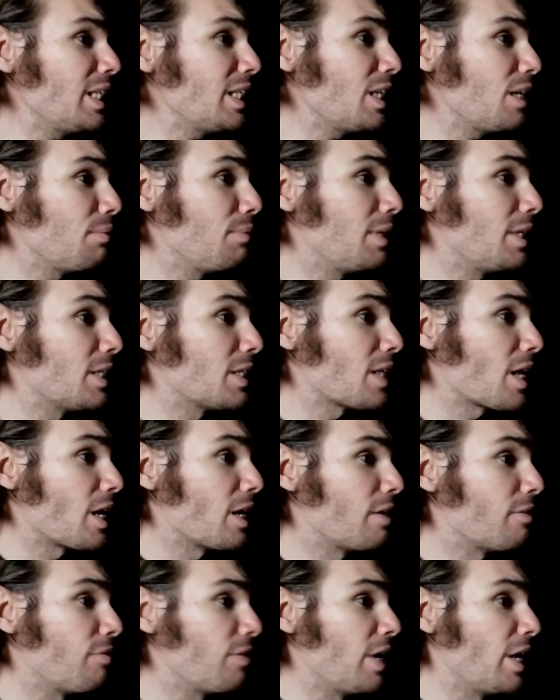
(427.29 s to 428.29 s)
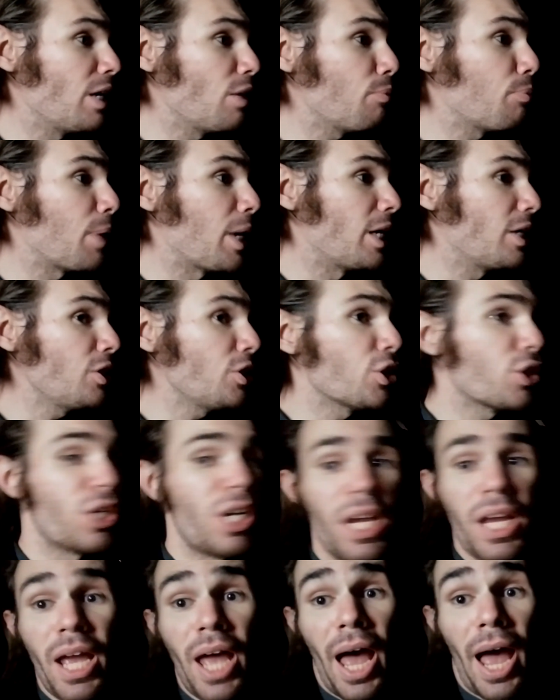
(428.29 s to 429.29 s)
it means that if in a pinch,
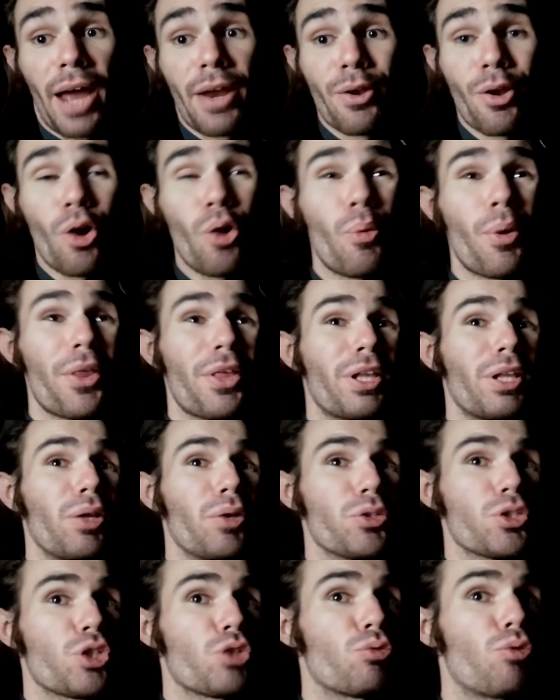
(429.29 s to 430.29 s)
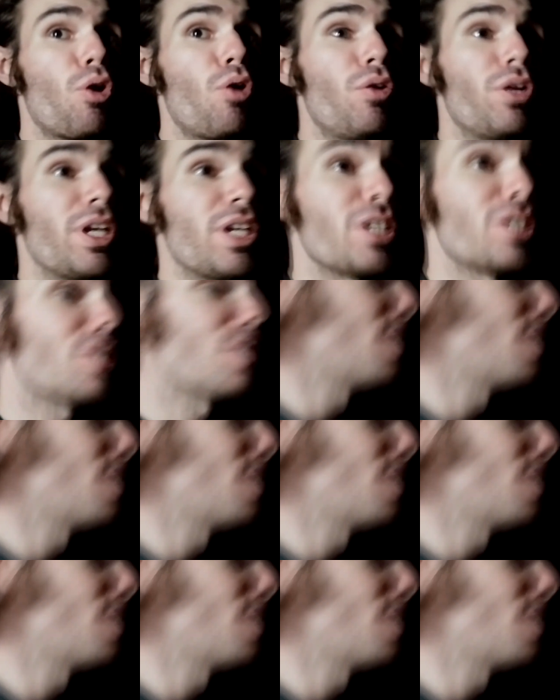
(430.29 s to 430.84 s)
I know where the closest road is,